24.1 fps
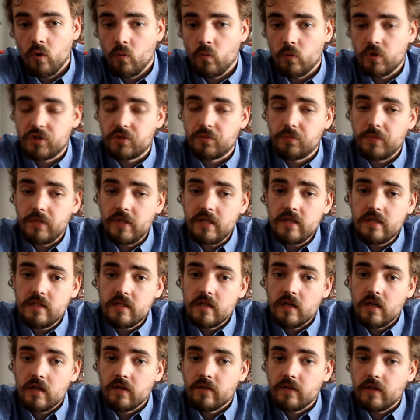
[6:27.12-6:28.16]
which
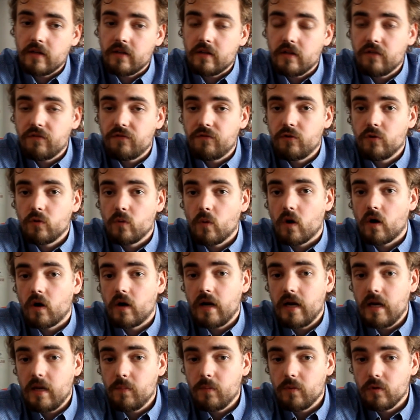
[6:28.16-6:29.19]
means that if you are
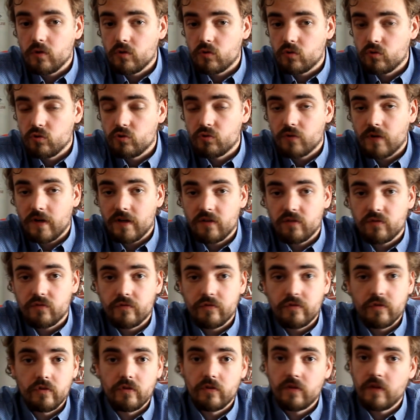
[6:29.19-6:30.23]
able to
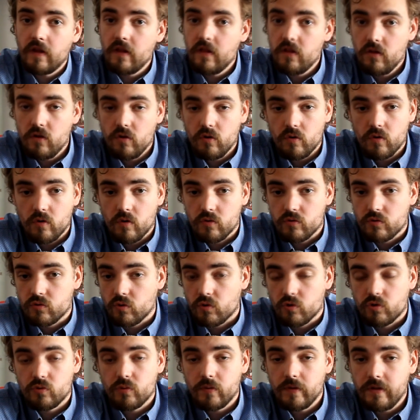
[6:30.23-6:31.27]
transfer 10 euros
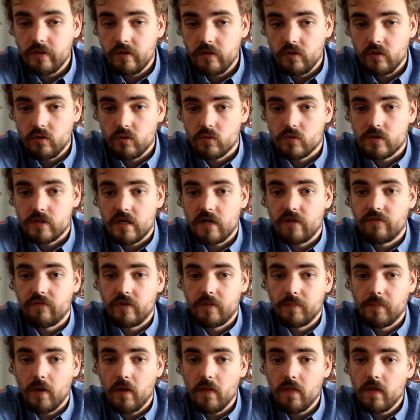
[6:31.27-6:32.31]
or 20 euros
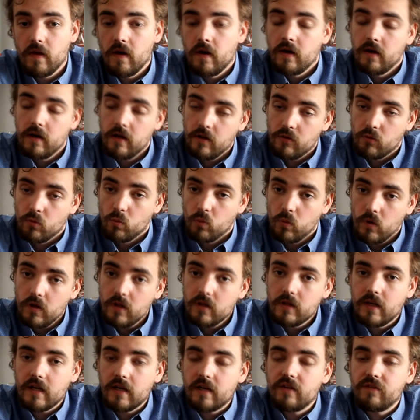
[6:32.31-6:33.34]
every month, it
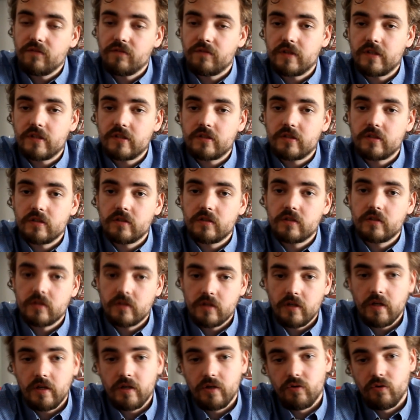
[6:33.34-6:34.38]
will get invested
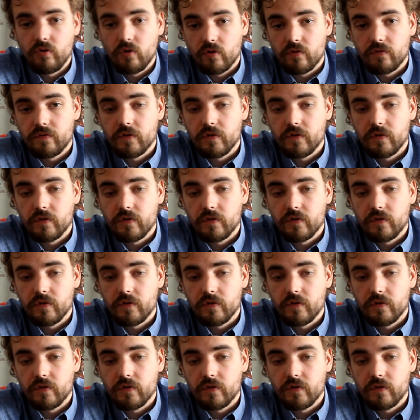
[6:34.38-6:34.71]
in your